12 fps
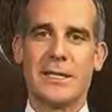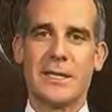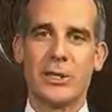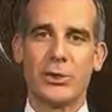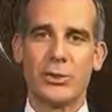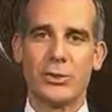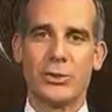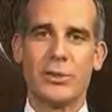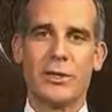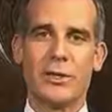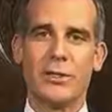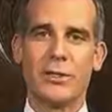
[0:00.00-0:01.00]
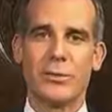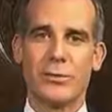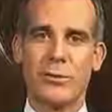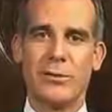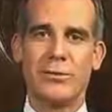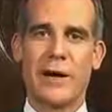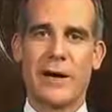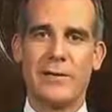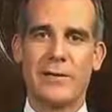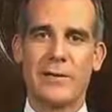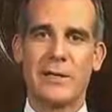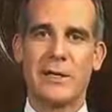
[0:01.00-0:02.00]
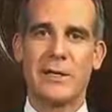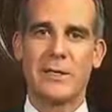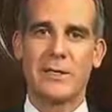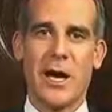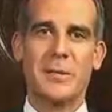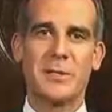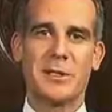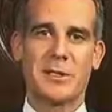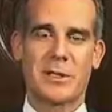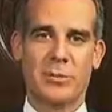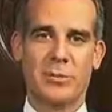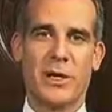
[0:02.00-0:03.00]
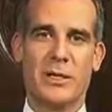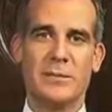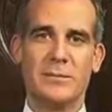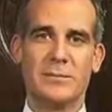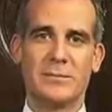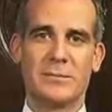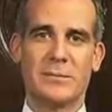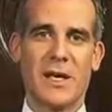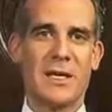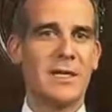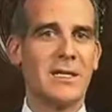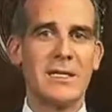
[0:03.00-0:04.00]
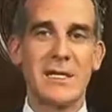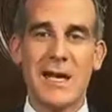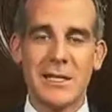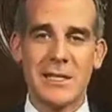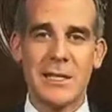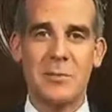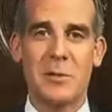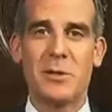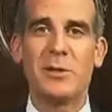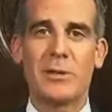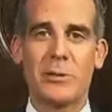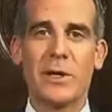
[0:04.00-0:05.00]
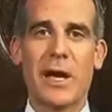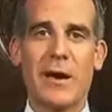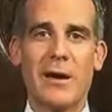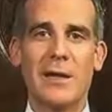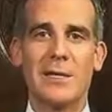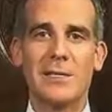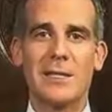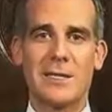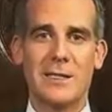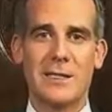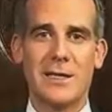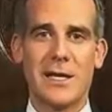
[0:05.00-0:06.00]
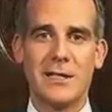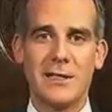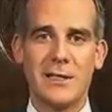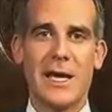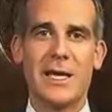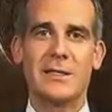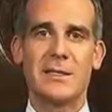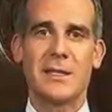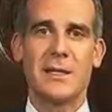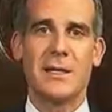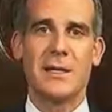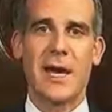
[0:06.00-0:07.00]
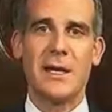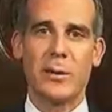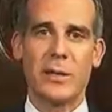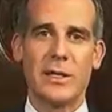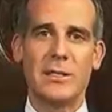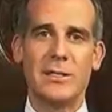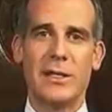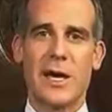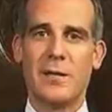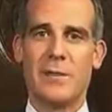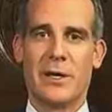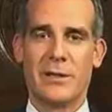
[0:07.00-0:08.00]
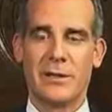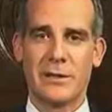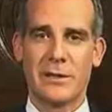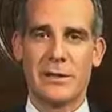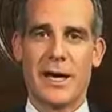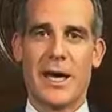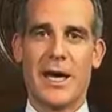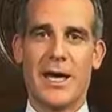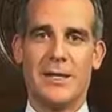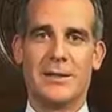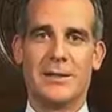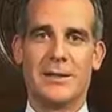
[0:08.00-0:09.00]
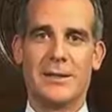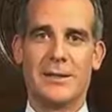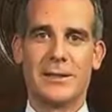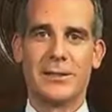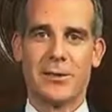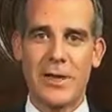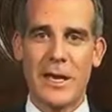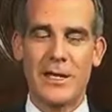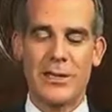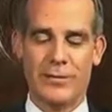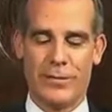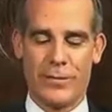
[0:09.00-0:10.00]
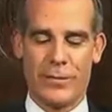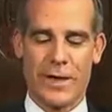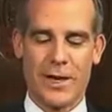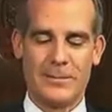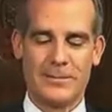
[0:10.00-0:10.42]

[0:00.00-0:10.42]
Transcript: ensure that this coronavirus stops its spread. And it is that spirit that will carry us into the next days and weeks and months ahead. So thank you for that.